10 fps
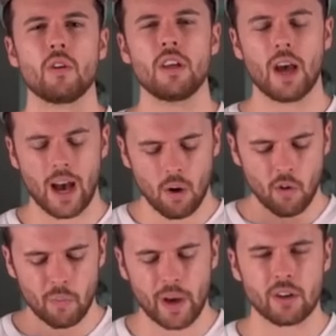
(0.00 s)
only an hour
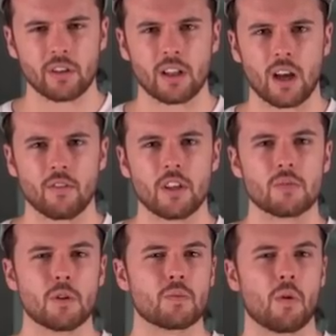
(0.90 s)
of battery life, it's
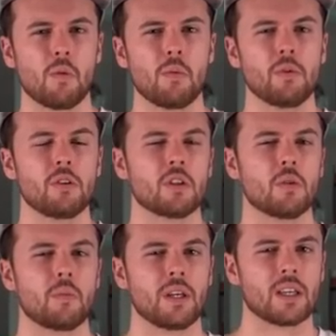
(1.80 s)
most probable you're going
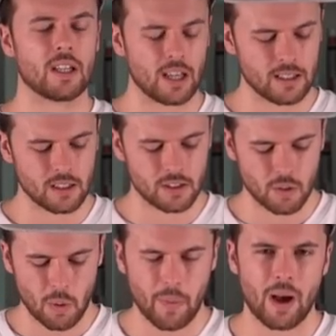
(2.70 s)
to be connected
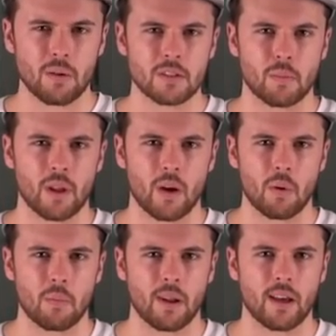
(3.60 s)
to a power supply
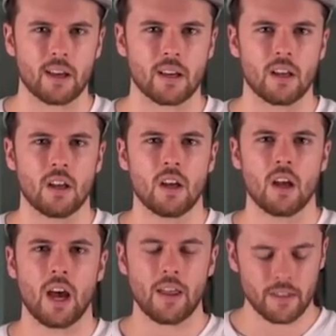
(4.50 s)
when playing.
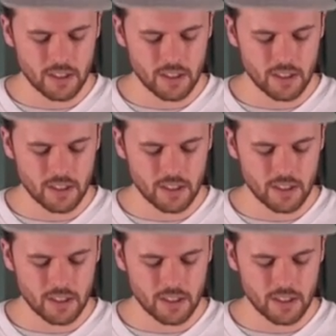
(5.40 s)
And